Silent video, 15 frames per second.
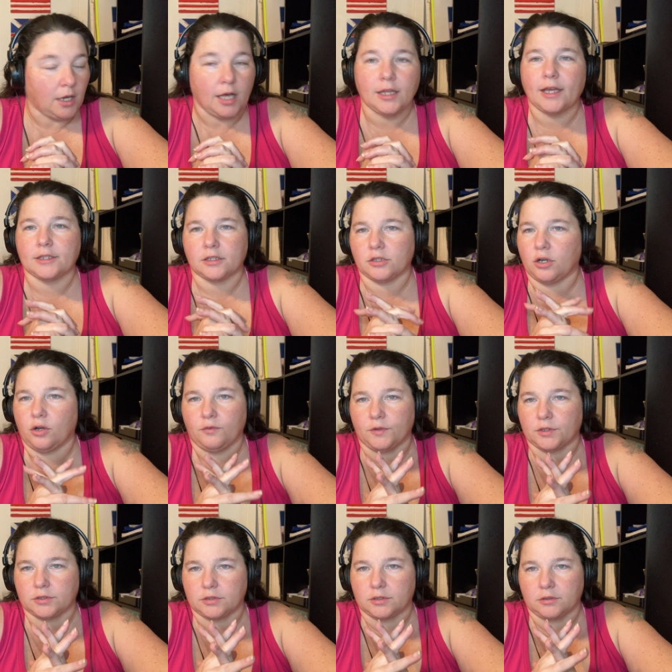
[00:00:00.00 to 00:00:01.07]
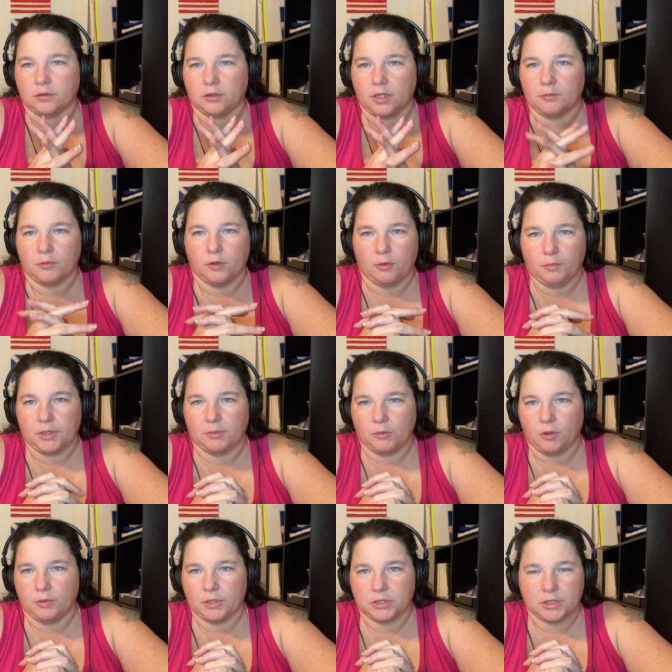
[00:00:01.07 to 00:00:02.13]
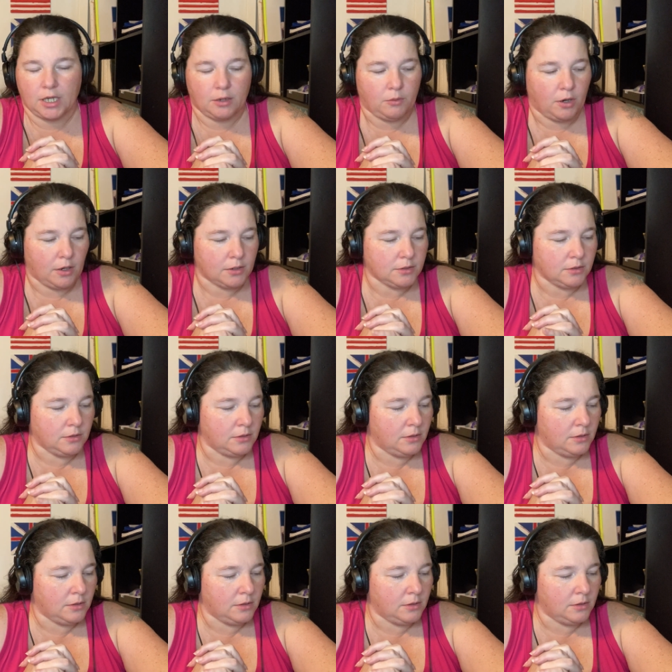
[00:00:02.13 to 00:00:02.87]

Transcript: I like Dolphins, don't get me wrong, but I'm going with the Jaguars.